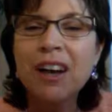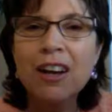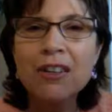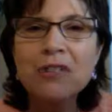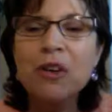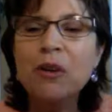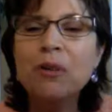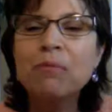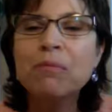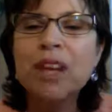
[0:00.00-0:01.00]

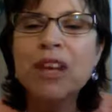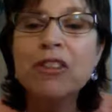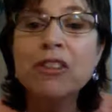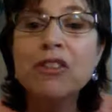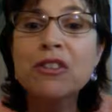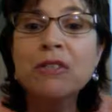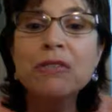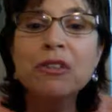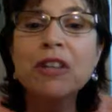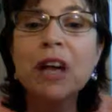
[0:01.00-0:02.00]
Also, there are certain
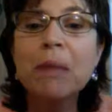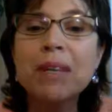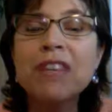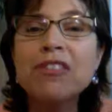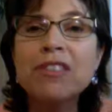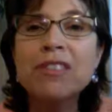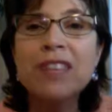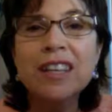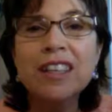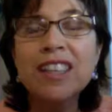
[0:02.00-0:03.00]
food combinations
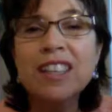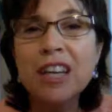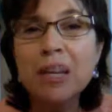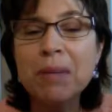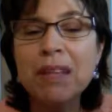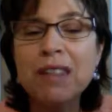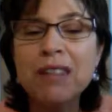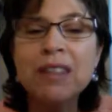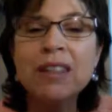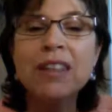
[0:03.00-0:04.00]
that can inhibit